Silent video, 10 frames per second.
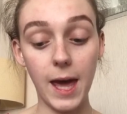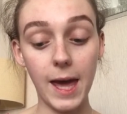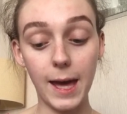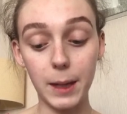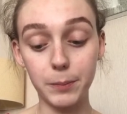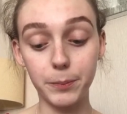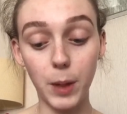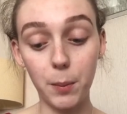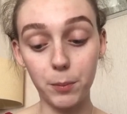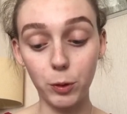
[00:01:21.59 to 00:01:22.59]

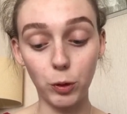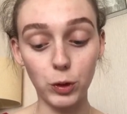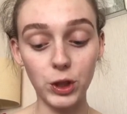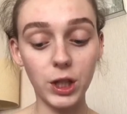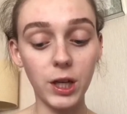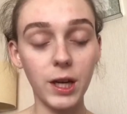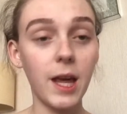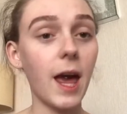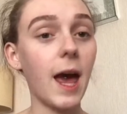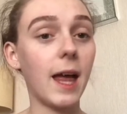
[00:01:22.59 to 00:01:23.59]
bronzer,
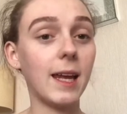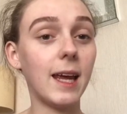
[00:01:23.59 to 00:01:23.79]
and